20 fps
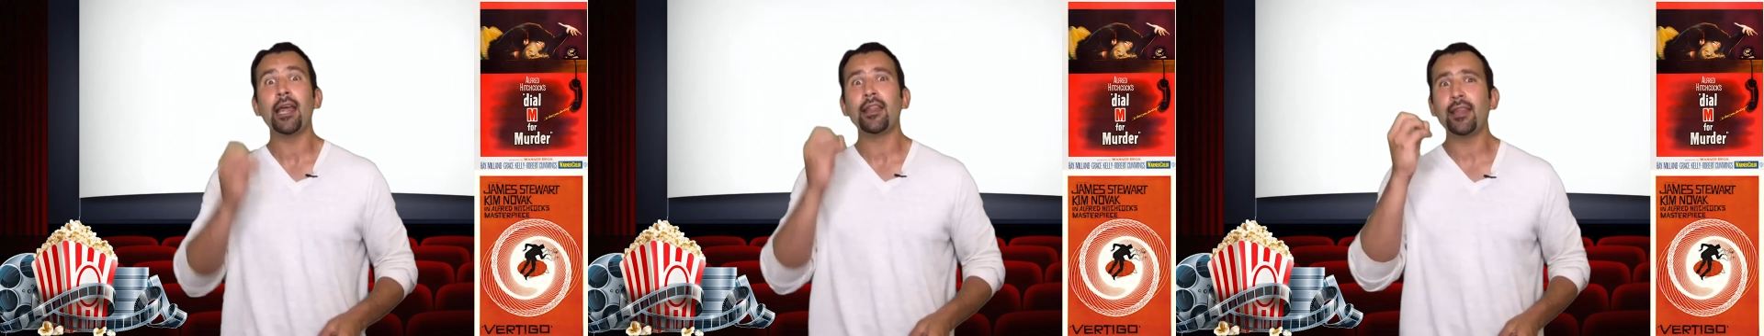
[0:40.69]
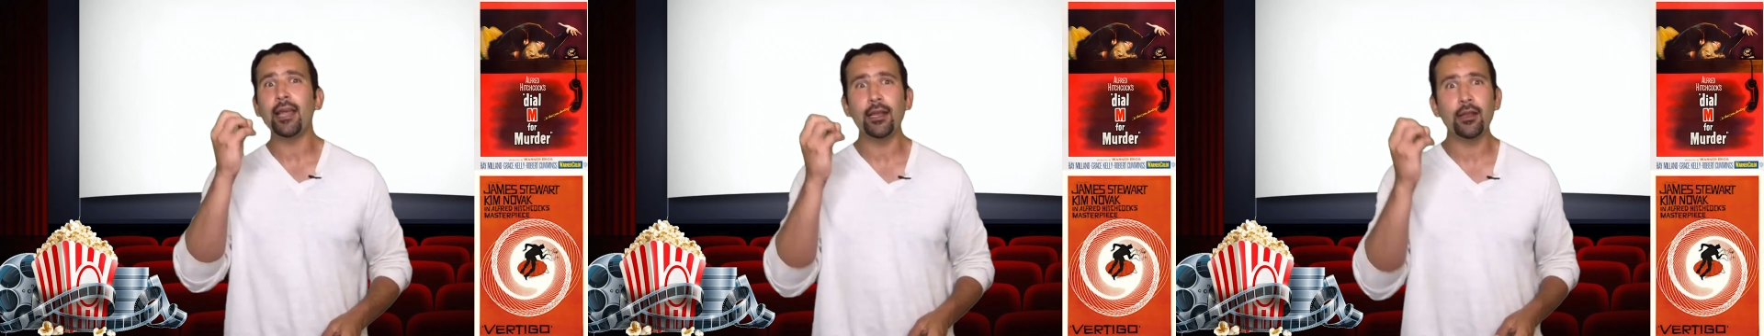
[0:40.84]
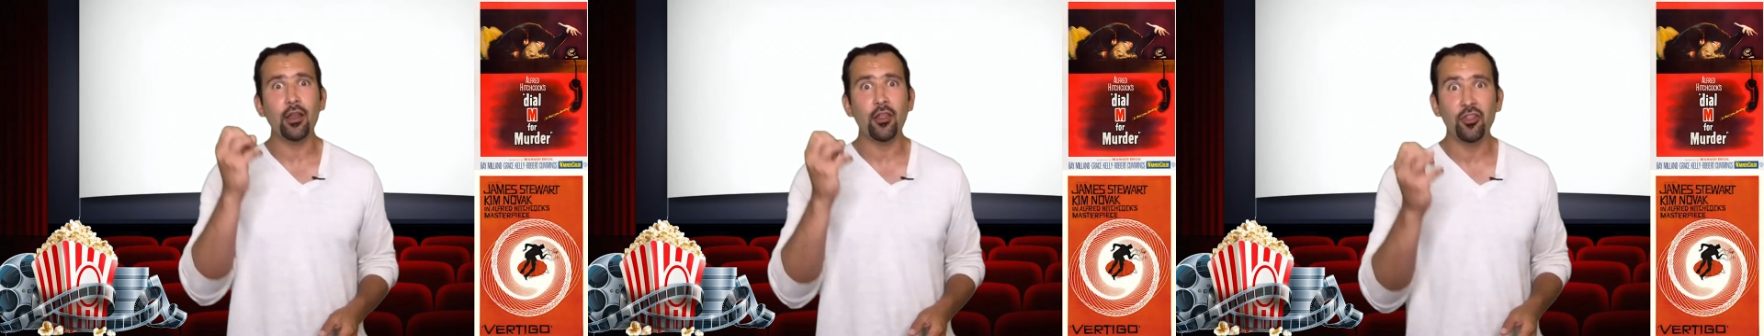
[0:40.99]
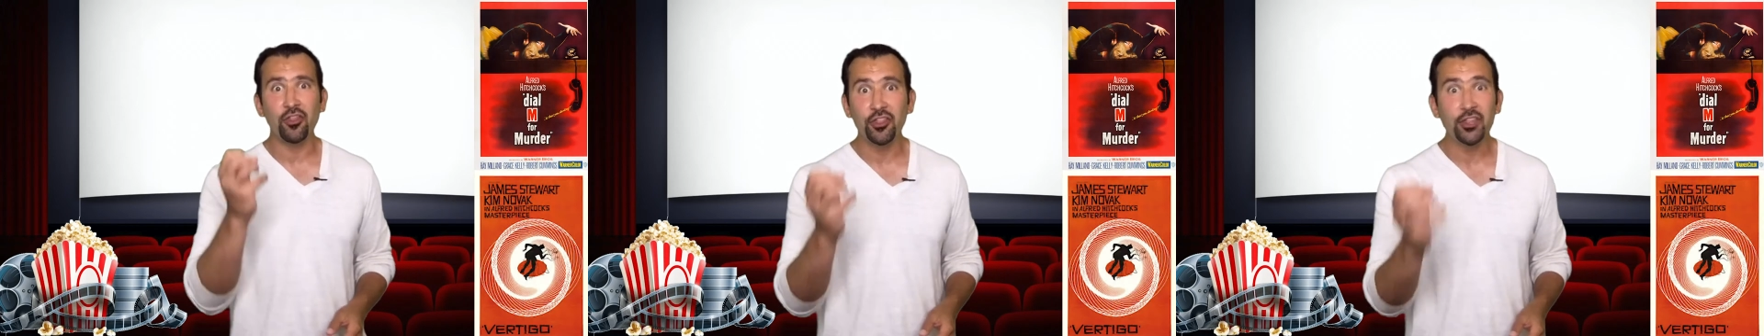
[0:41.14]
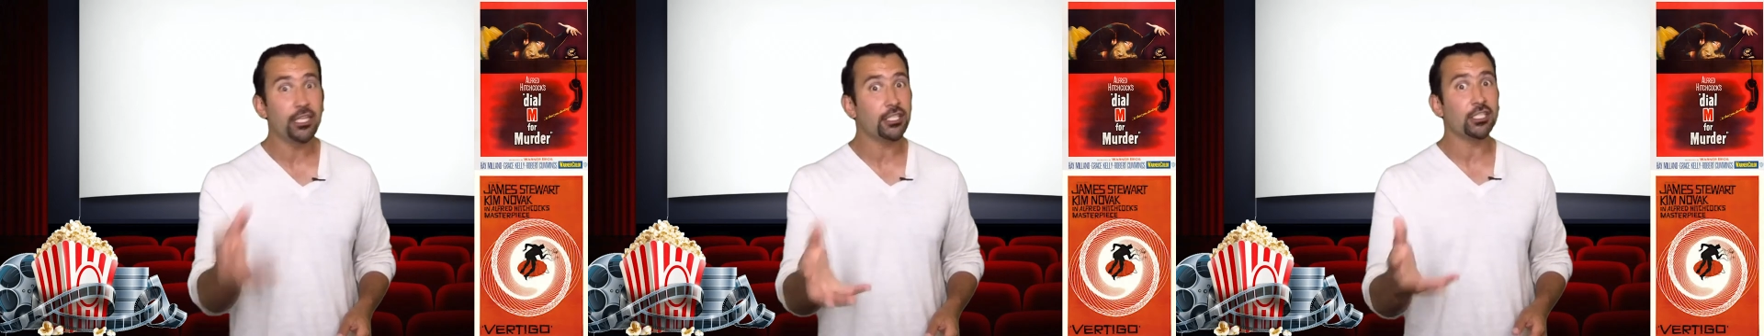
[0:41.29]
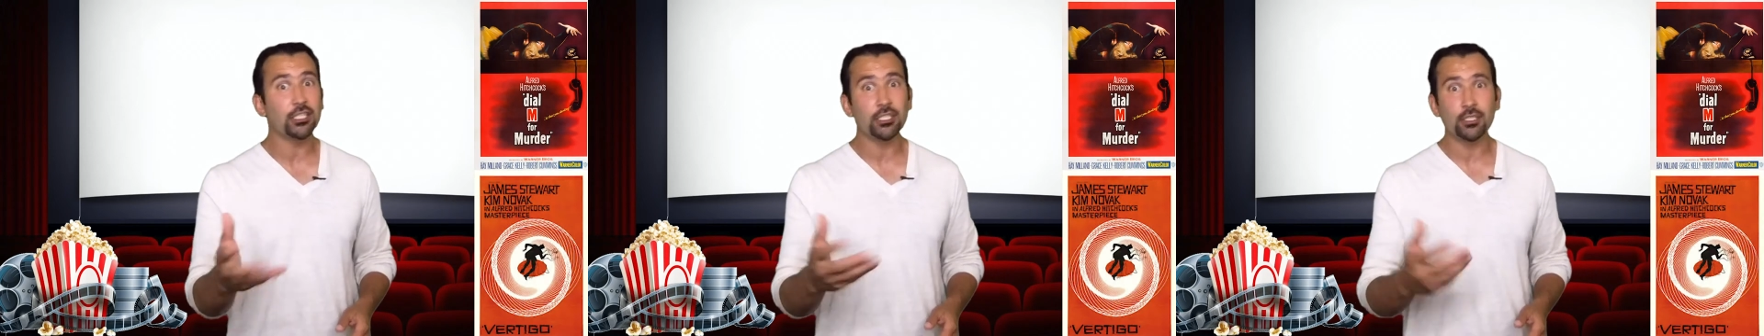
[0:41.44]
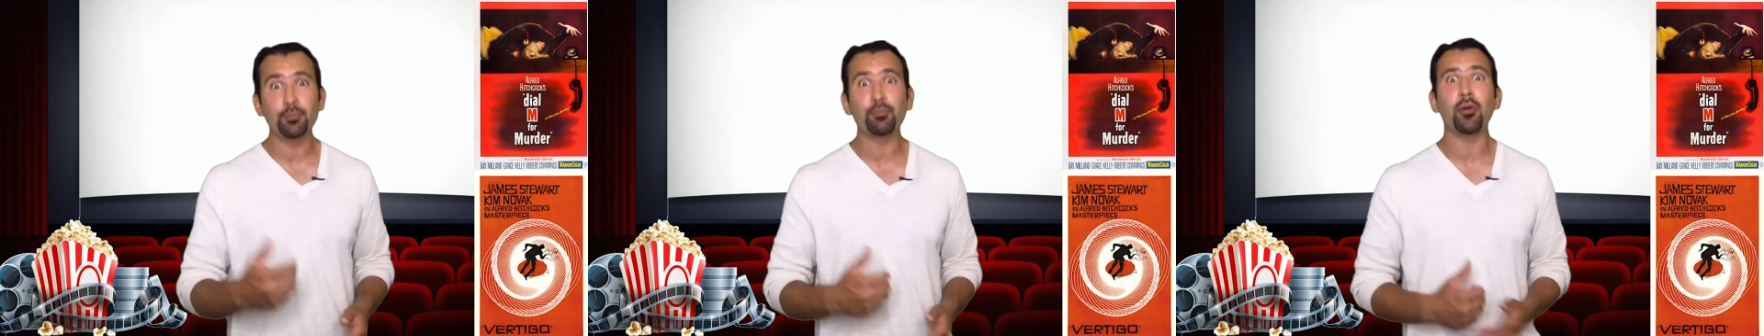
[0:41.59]
then
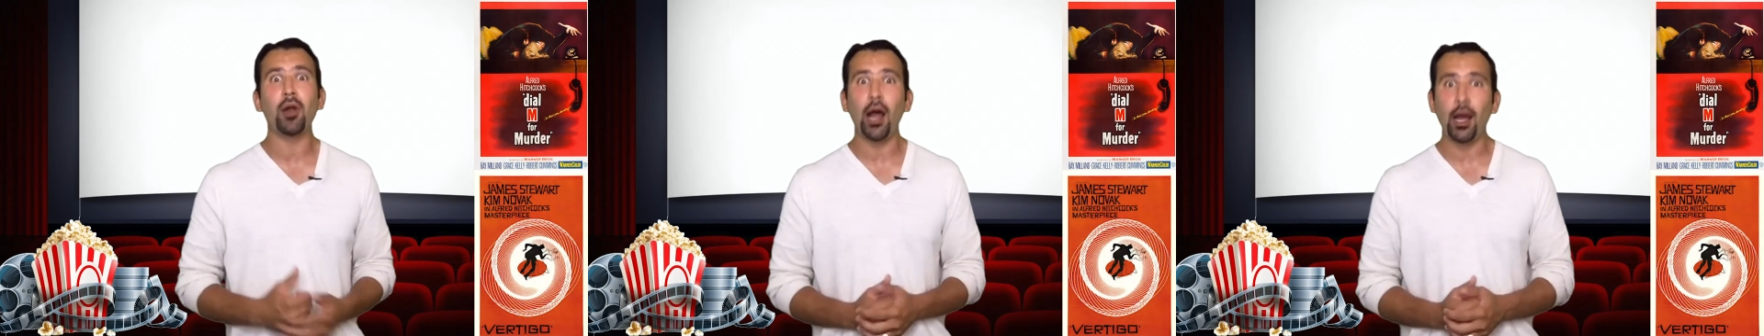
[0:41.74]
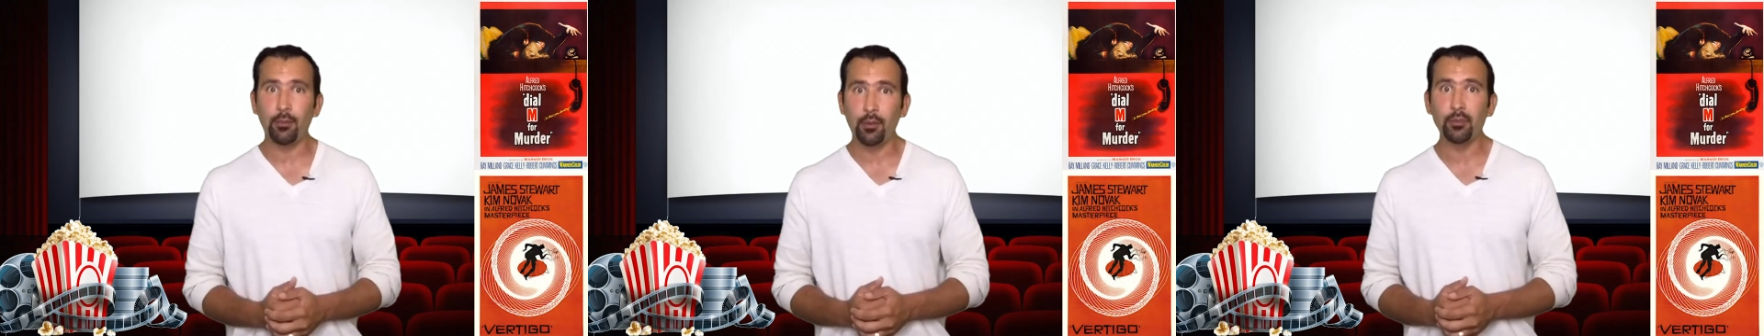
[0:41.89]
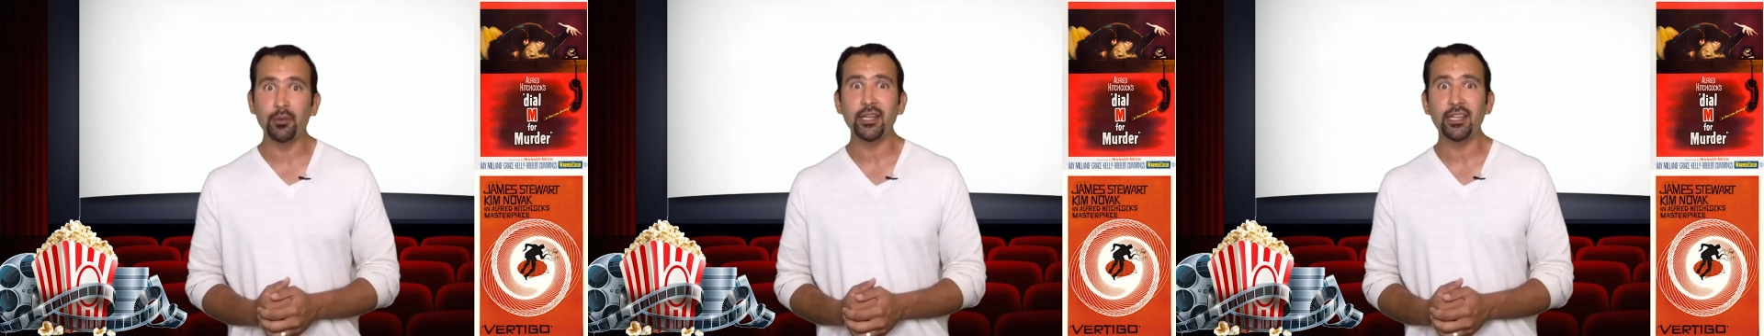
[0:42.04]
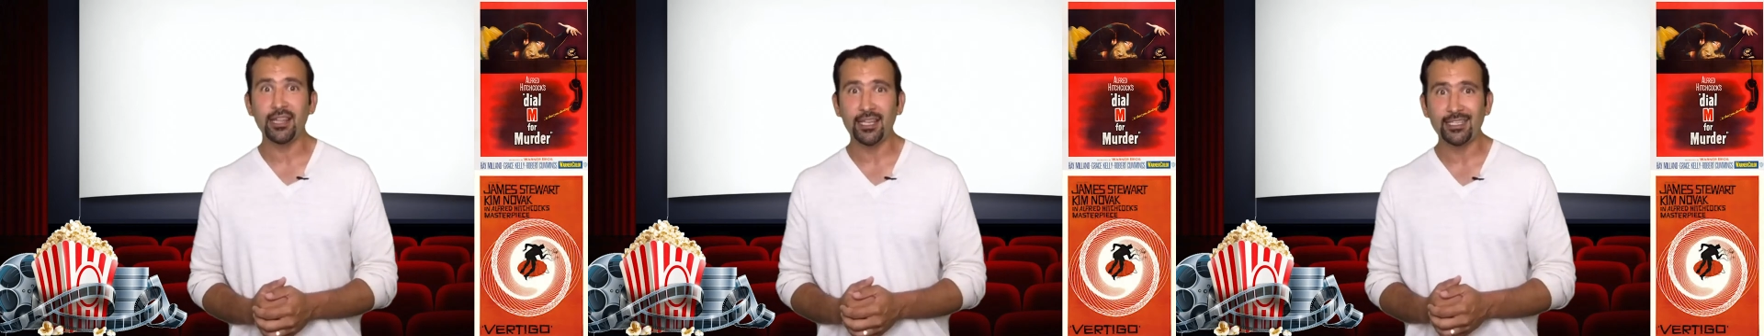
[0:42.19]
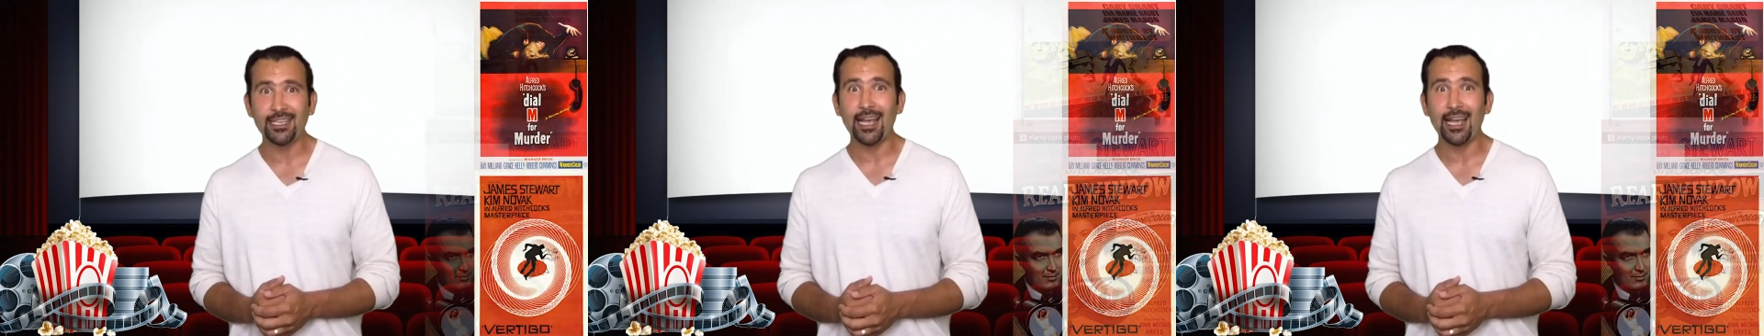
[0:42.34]
this is probably the